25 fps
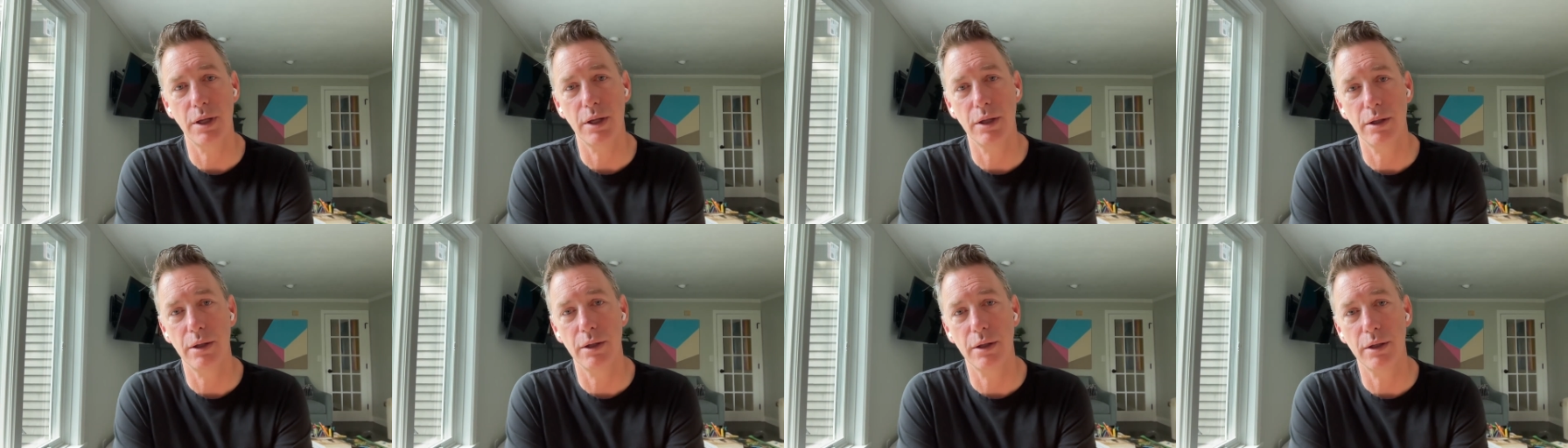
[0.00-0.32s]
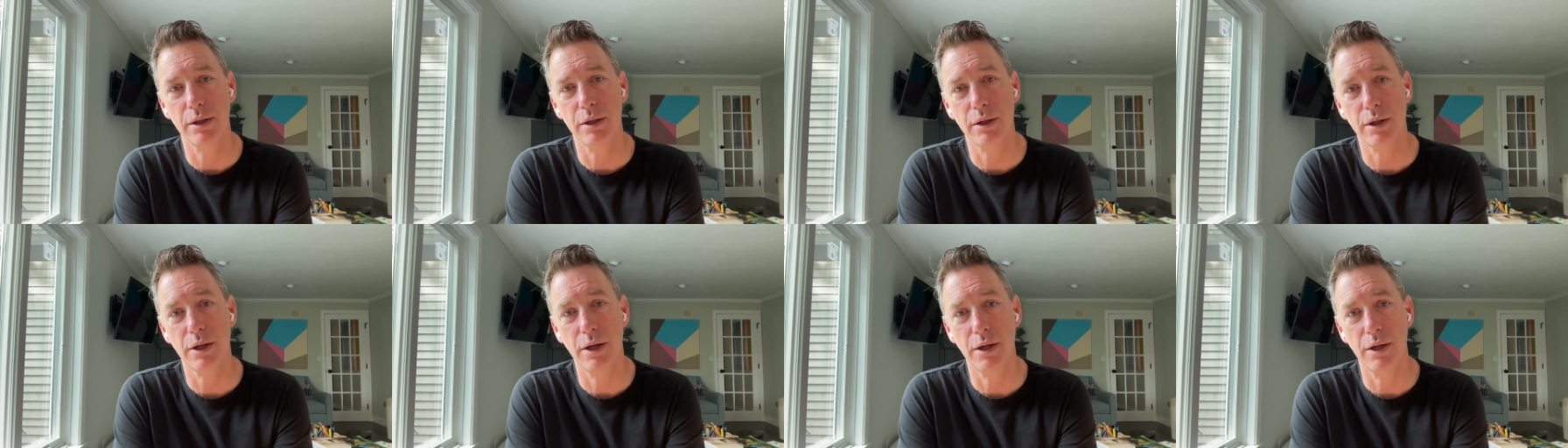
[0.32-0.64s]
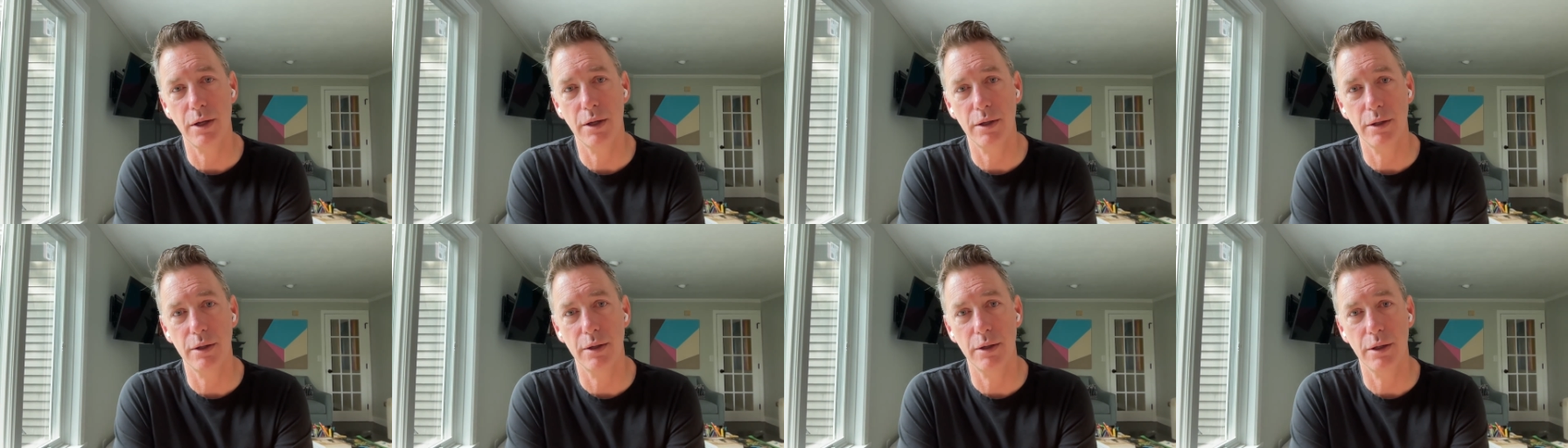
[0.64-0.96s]
and
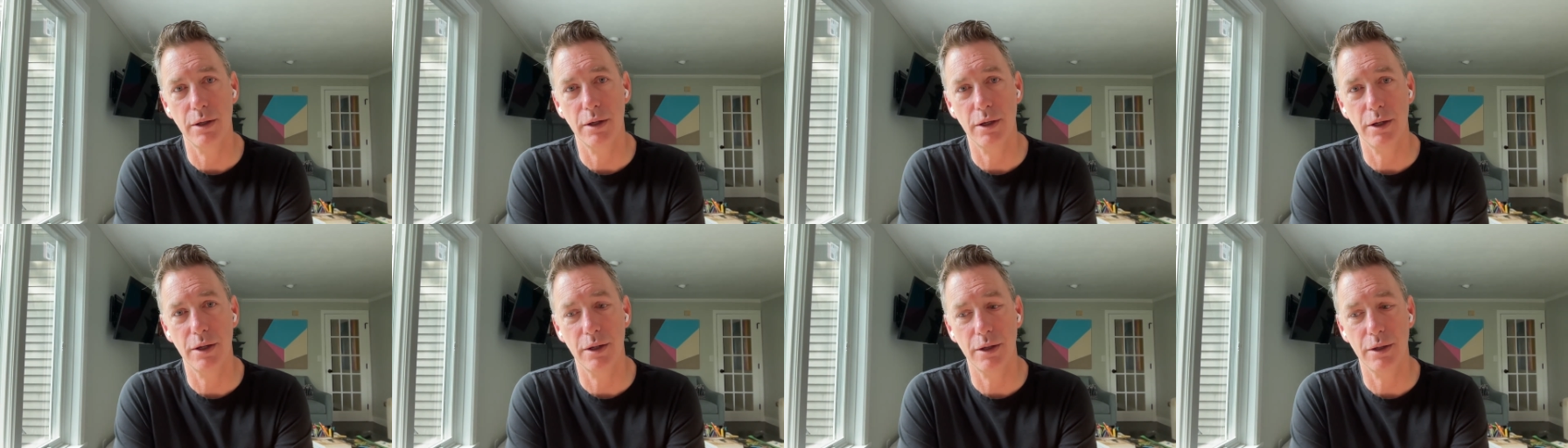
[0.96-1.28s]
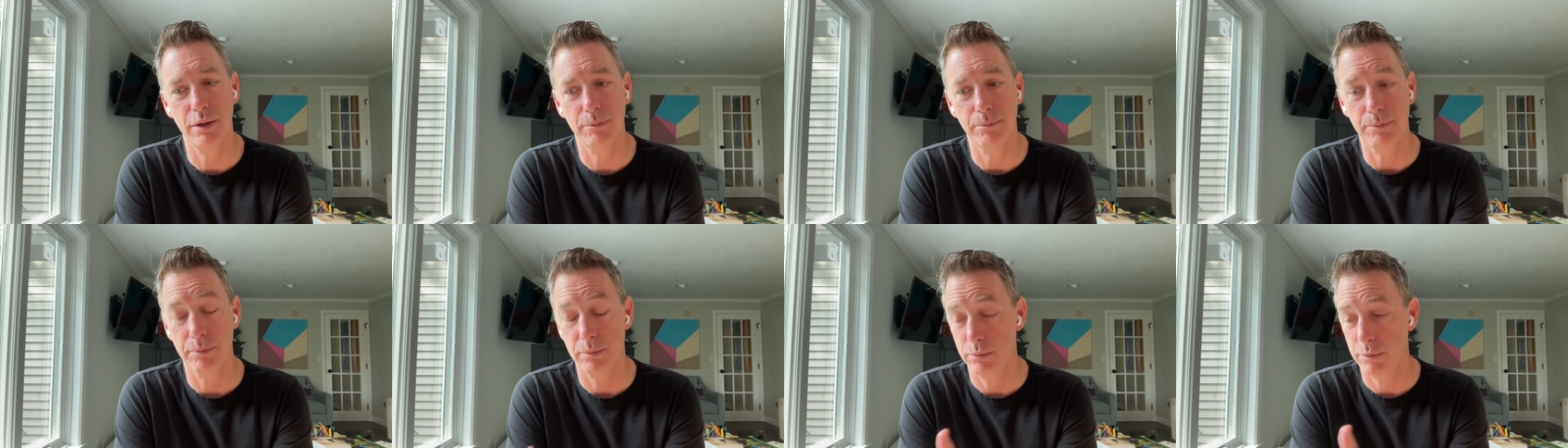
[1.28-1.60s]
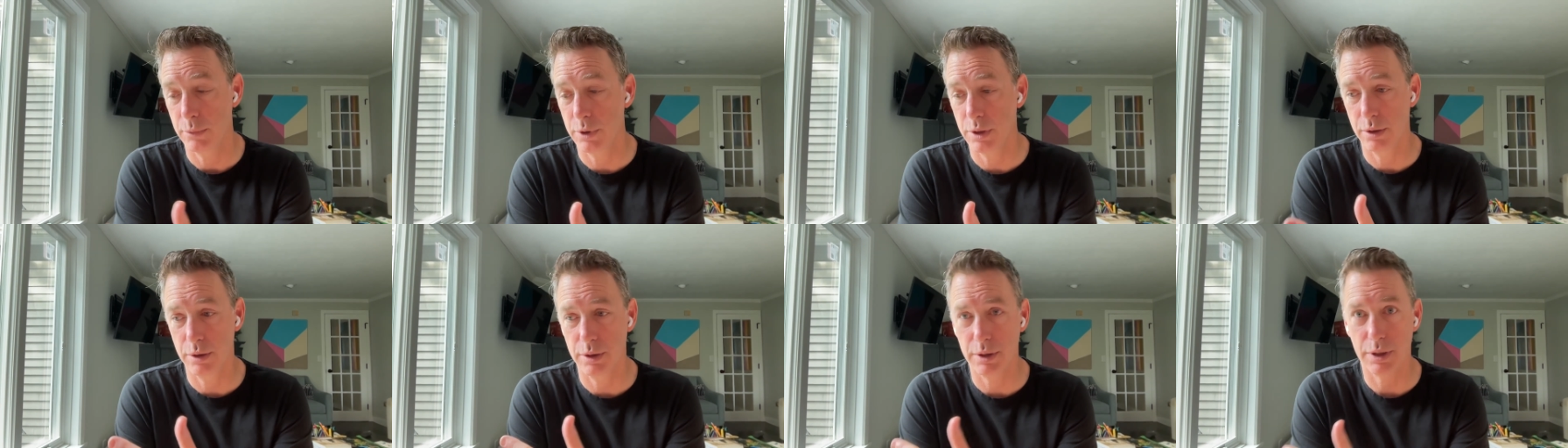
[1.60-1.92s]
the, uh,
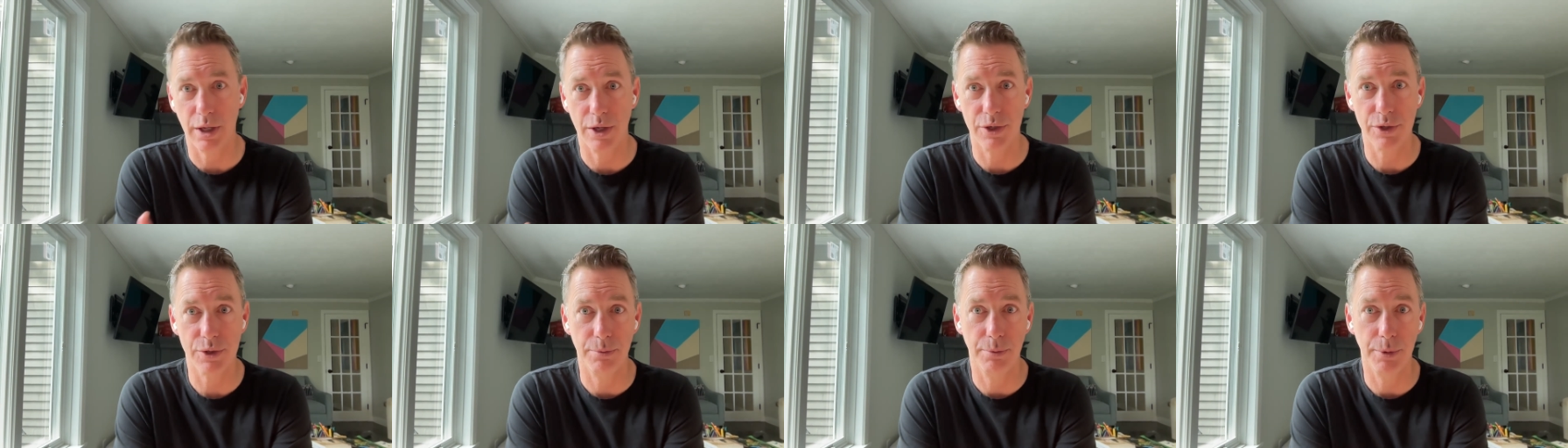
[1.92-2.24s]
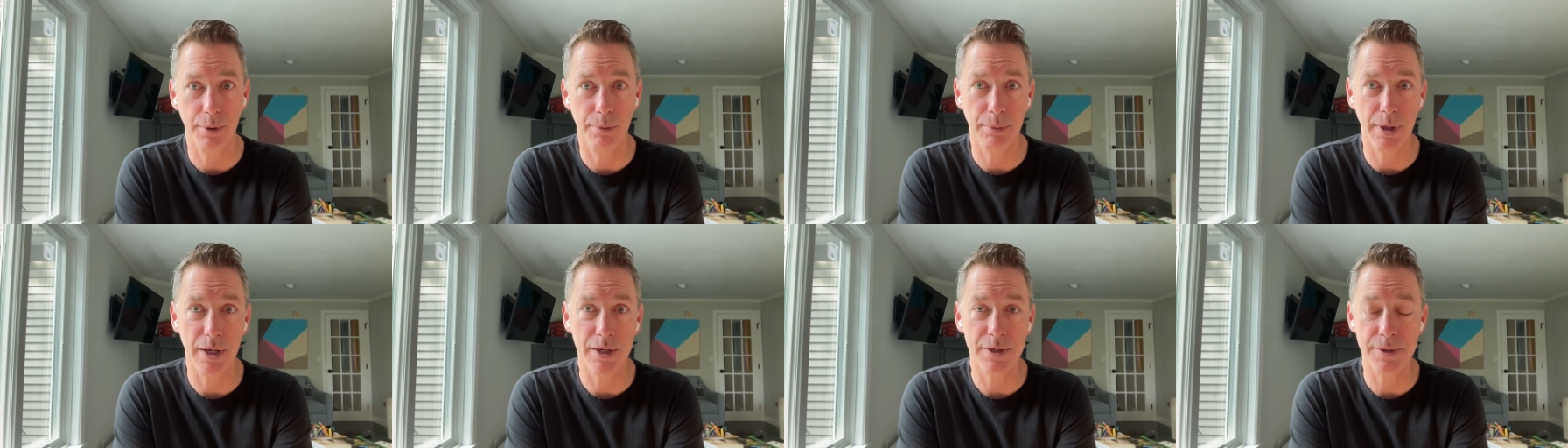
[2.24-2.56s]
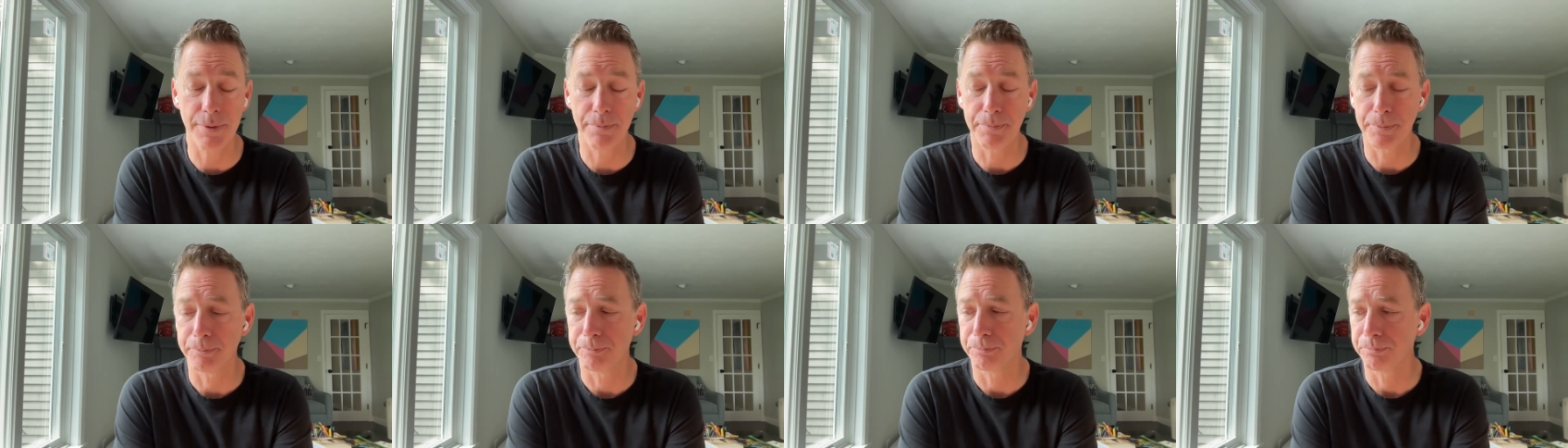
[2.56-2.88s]
the customer
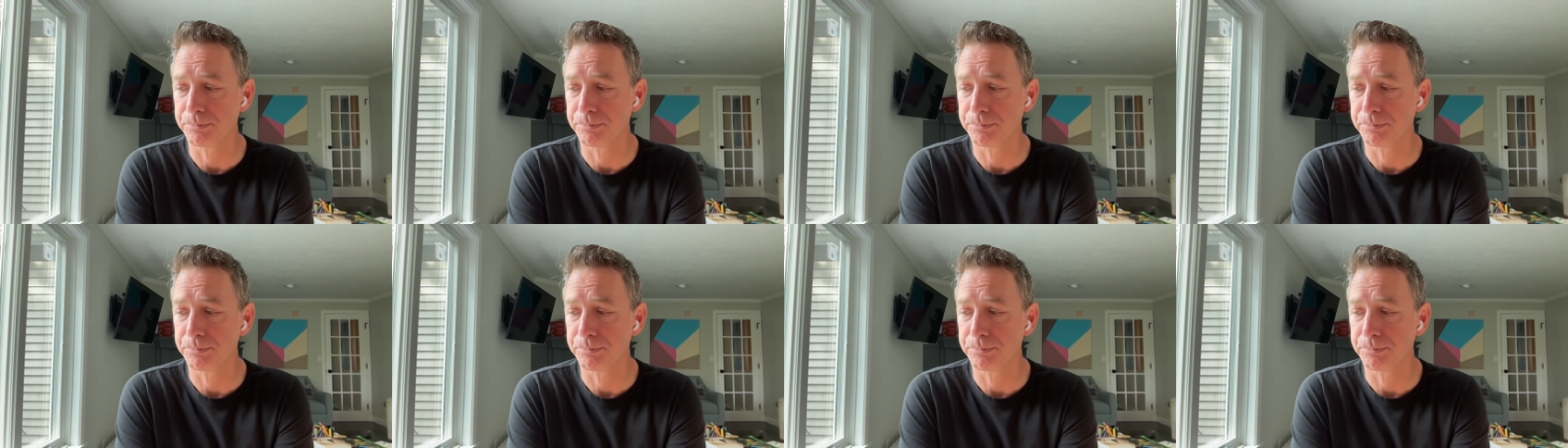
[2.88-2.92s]
base.